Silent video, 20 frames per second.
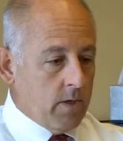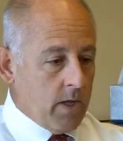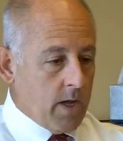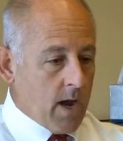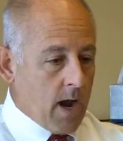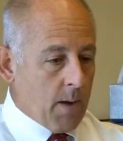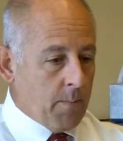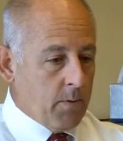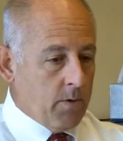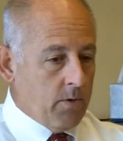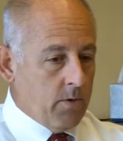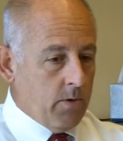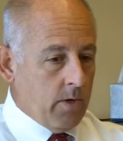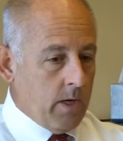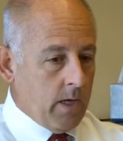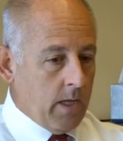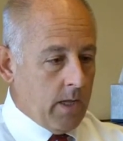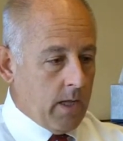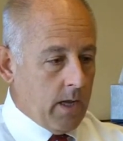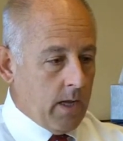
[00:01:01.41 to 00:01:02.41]
you the
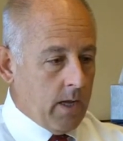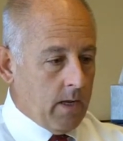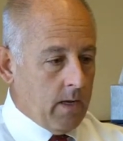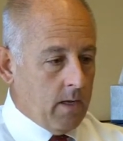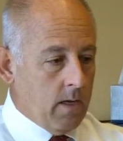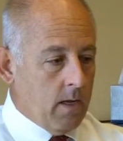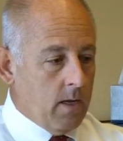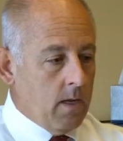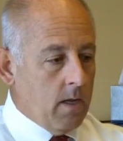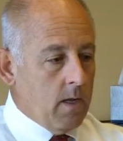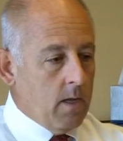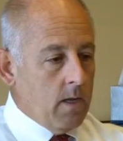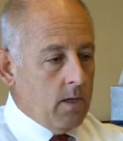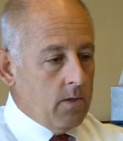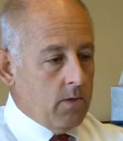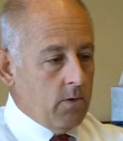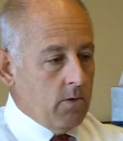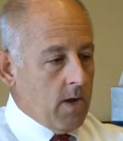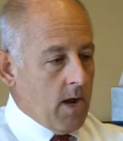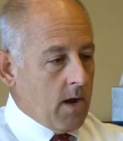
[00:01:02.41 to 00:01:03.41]
opportunity then
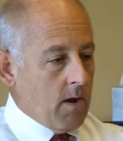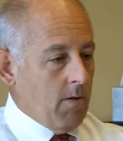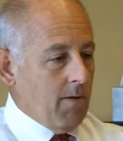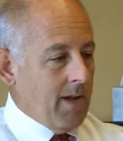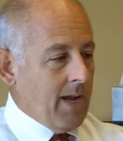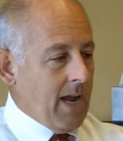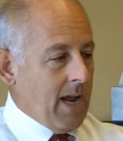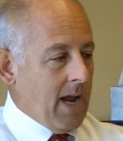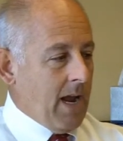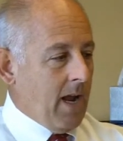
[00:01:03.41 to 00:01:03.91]
to not only